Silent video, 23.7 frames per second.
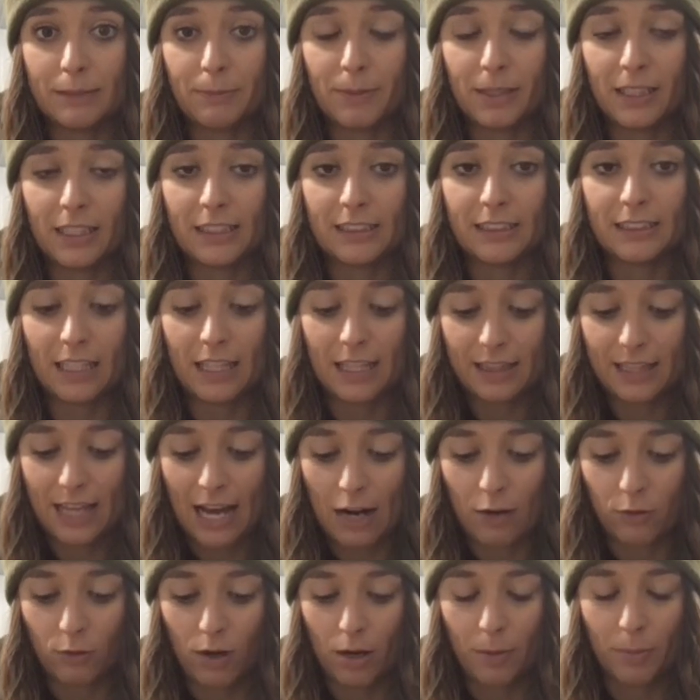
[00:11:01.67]
because
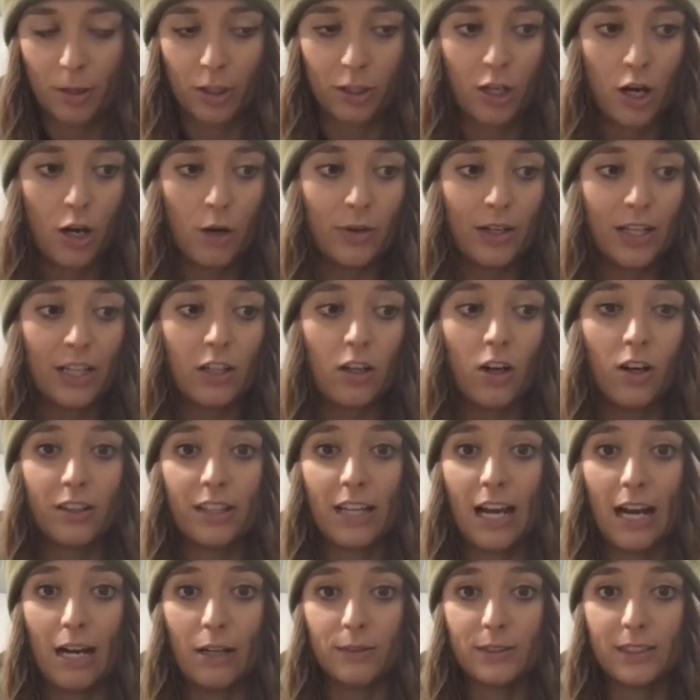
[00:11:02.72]
that rubber coating on the
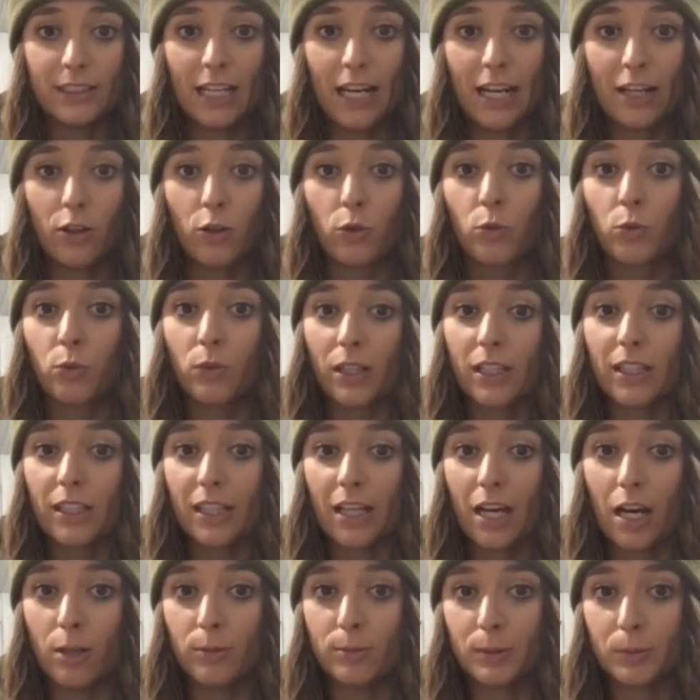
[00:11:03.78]
outside really
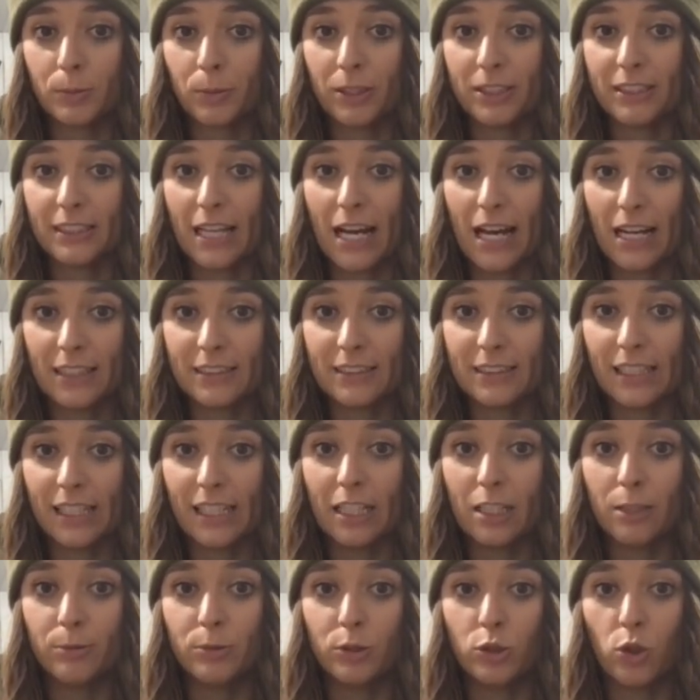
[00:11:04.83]
helps protect
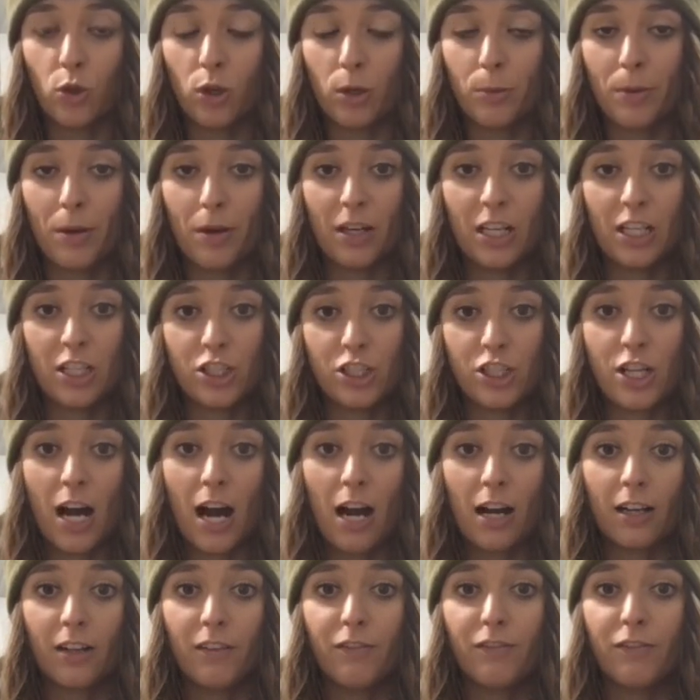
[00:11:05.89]
and absorb any
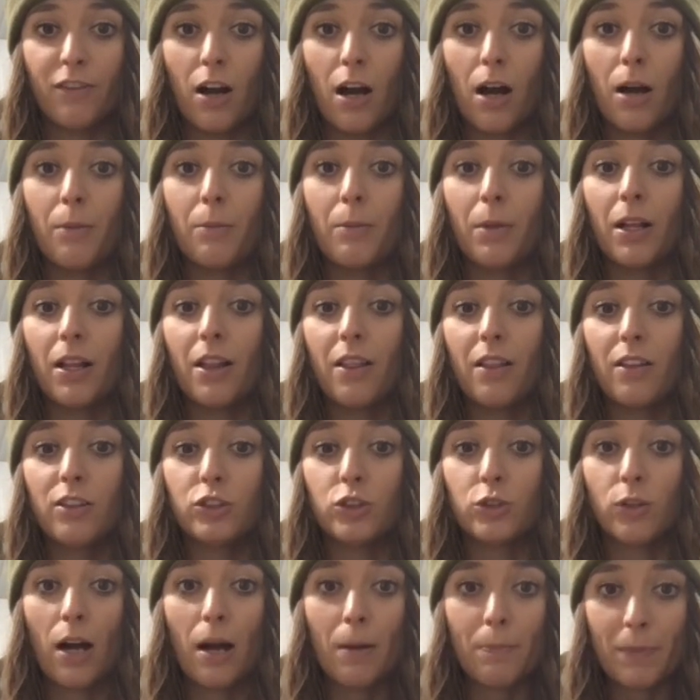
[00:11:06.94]
shock from
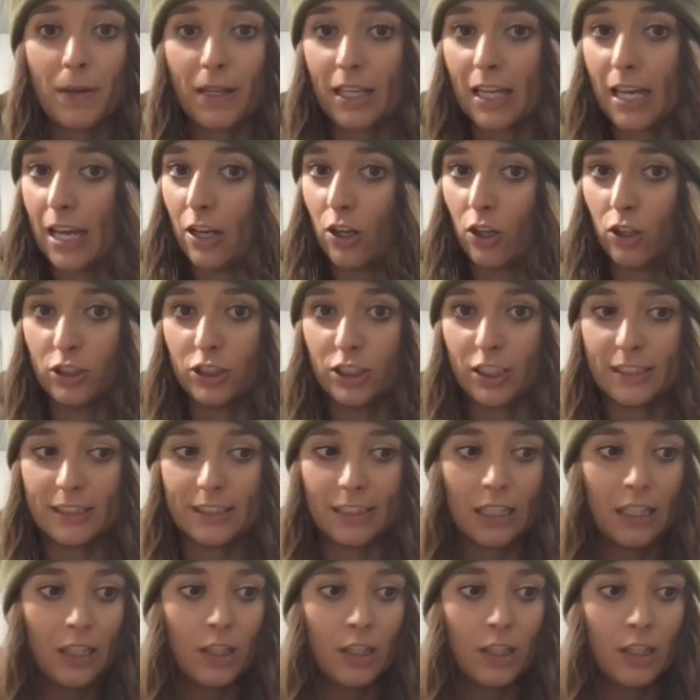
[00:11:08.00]
dropping it, or just,